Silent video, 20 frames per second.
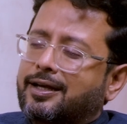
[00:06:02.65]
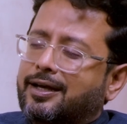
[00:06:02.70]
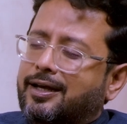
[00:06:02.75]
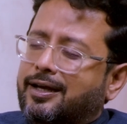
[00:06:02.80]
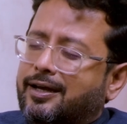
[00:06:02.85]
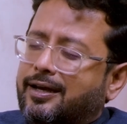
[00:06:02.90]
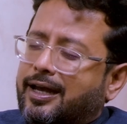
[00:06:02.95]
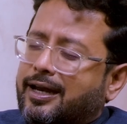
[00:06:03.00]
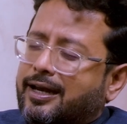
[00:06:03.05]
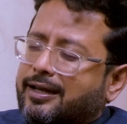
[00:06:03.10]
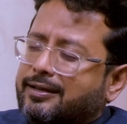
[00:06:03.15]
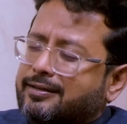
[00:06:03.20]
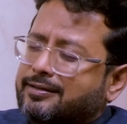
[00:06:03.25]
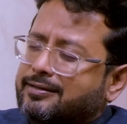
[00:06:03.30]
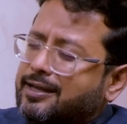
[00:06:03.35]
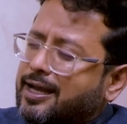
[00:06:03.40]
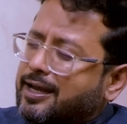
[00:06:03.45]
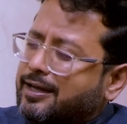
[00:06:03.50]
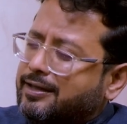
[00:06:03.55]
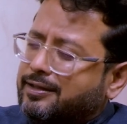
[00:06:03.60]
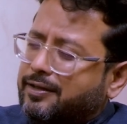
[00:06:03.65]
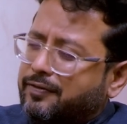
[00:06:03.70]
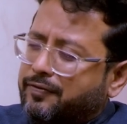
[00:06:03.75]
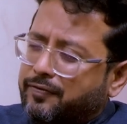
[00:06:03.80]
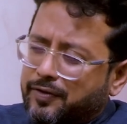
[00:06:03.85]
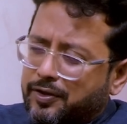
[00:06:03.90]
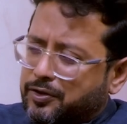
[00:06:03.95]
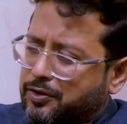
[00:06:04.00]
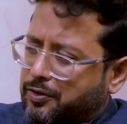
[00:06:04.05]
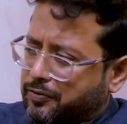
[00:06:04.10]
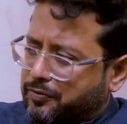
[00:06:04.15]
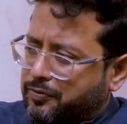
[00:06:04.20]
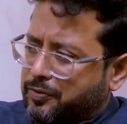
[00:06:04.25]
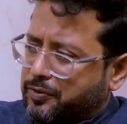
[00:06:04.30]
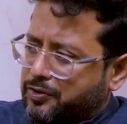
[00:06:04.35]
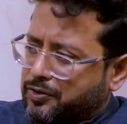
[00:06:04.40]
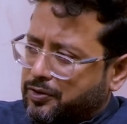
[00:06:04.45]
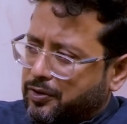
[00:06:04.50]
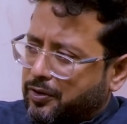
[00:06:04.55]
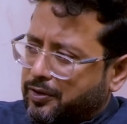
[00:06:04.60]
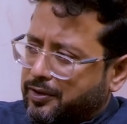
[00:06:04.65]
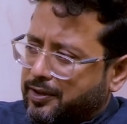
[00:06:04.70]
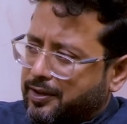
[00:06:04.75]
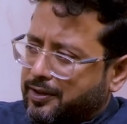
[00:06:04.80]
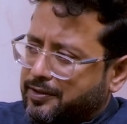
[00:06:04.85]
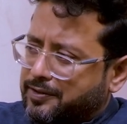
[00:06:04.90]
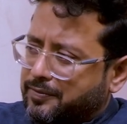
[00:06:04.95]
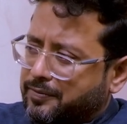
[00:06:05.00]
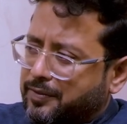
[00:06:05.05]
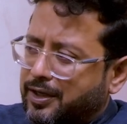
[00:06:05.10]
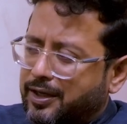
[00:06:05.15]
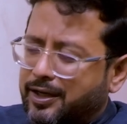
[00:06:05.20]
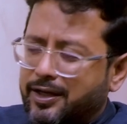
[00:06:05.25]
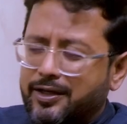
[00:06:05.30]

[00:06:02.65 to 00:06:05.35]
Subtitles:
an exact definition of postcolonialism.